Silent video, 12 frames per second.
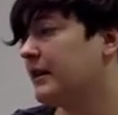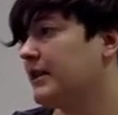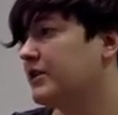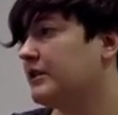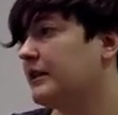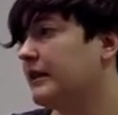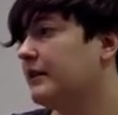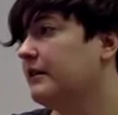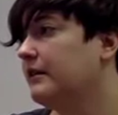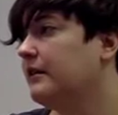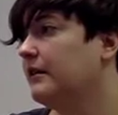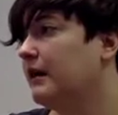Occasionally.
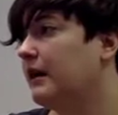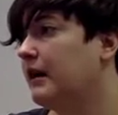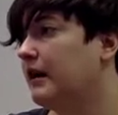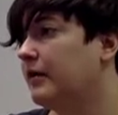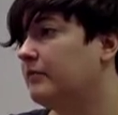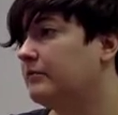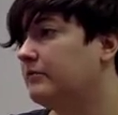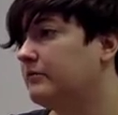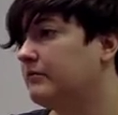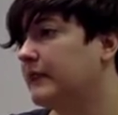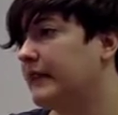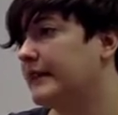
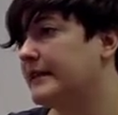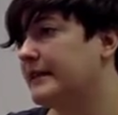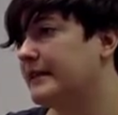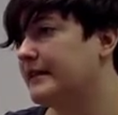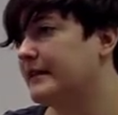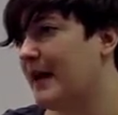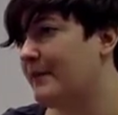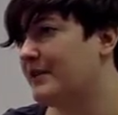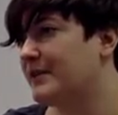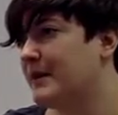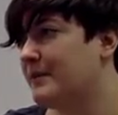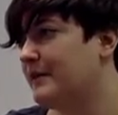Like I said, this
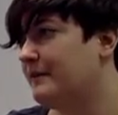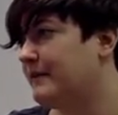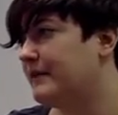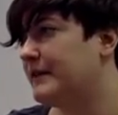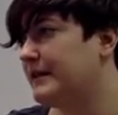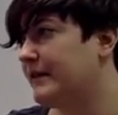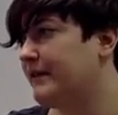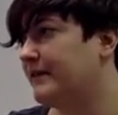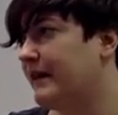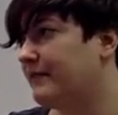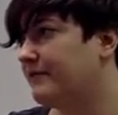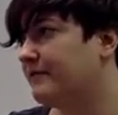happens maybe 50 to
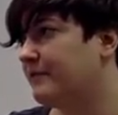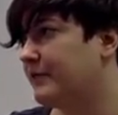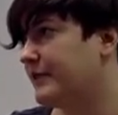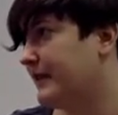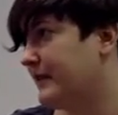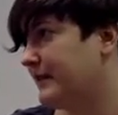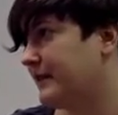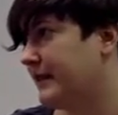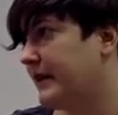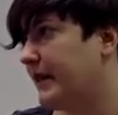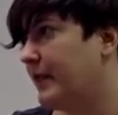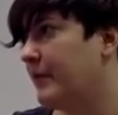75% of the
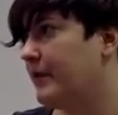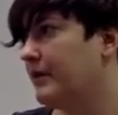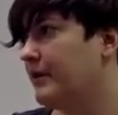time.